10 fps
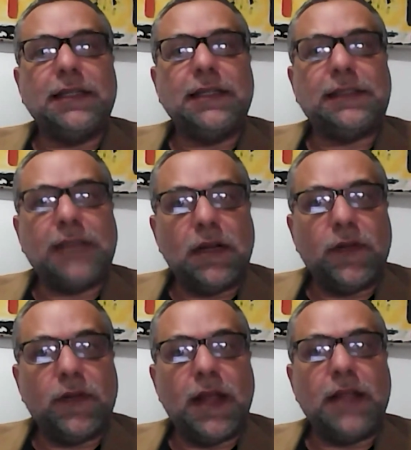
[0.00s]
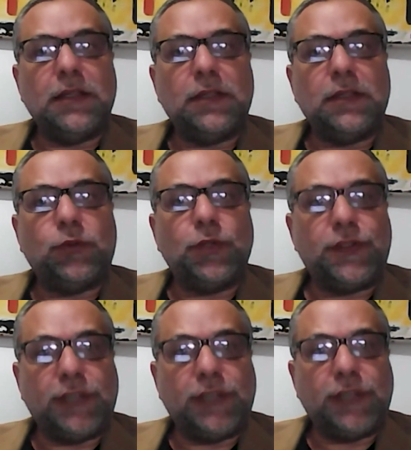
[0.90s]
the serve, and to
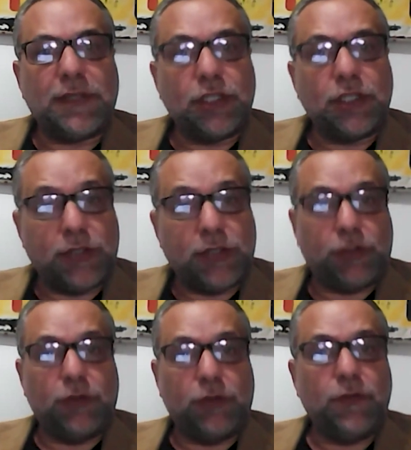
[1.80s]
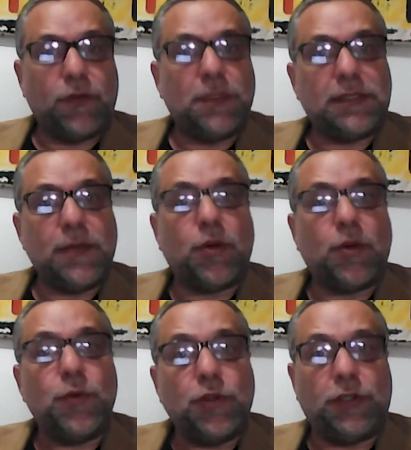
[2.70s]
receive suggestions from the same
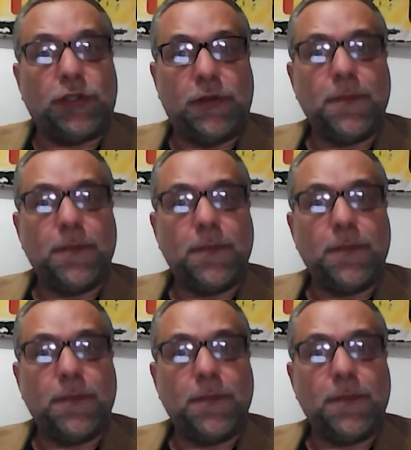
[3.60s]
community